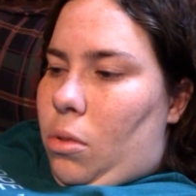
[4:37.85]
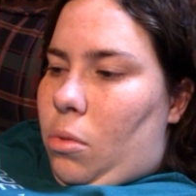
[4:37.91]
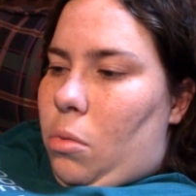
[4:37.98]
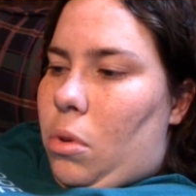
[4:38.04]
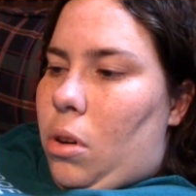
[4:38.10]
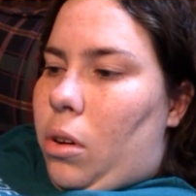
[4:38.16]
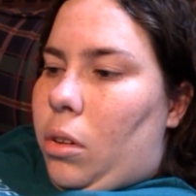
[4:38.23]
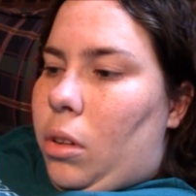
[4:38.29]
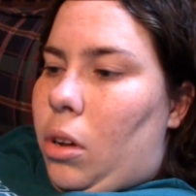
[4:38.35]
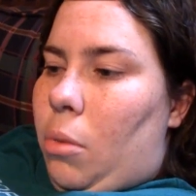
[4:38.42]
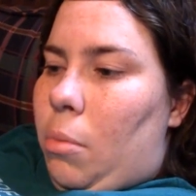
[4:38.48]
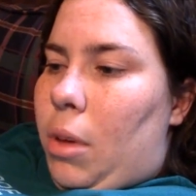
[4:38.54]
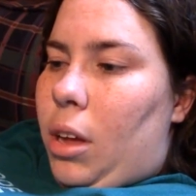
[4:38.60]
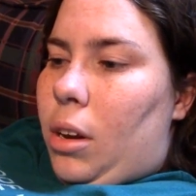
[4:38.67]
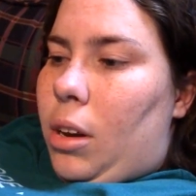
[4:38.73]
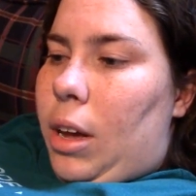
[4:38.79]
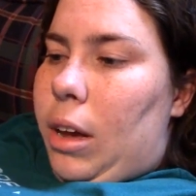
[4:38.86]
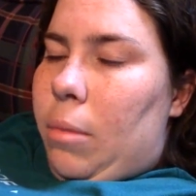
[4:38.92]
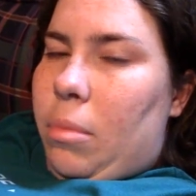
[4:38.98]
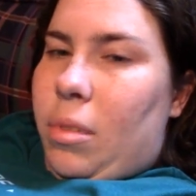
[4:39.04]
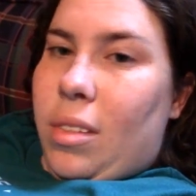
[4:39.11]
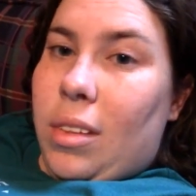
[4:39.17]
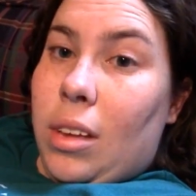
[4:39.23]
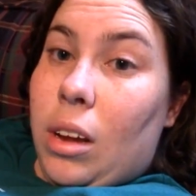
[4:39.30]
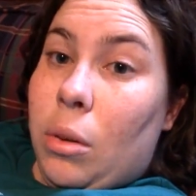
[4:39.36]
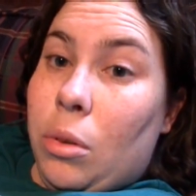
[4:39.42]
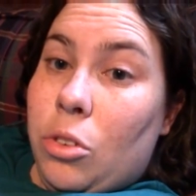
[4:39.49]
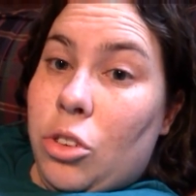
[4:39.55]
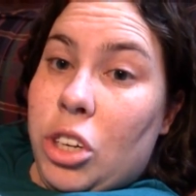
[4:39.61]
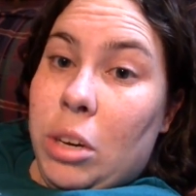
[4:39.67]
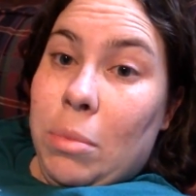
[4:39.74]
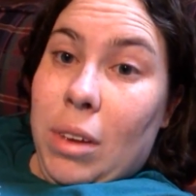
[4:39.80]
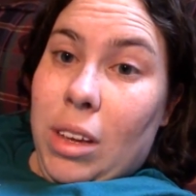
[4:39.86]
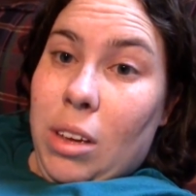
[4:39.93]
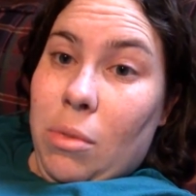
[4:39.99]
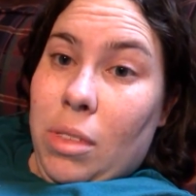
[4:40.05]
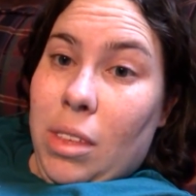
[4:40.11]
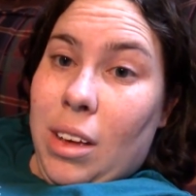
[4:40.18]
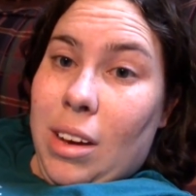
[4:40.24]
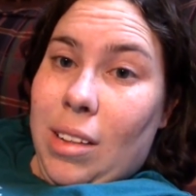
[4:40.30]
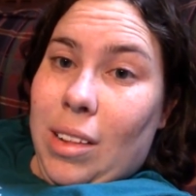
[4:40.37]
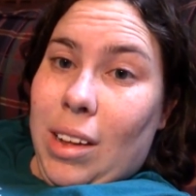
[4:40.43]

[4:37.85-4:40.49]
while little man naps, and I'll check back in with you guys